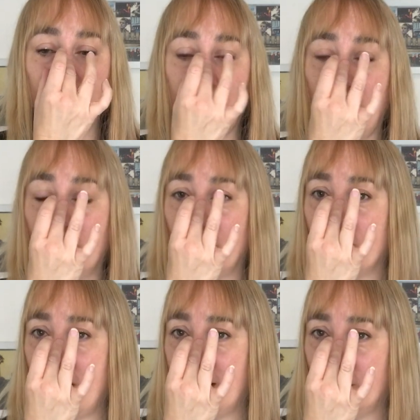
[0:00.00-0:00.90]
close
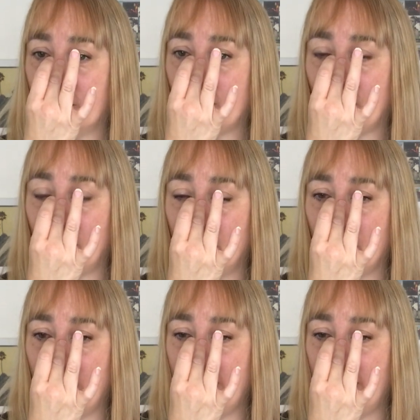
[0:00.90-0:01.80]
your right nostril,
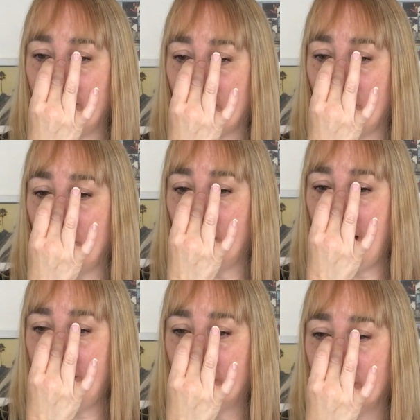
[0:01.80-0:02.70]
breathe in through your
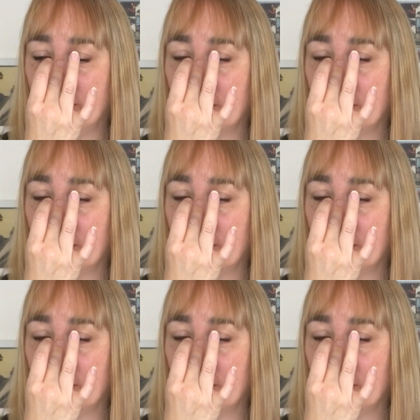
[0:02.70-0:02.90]
left,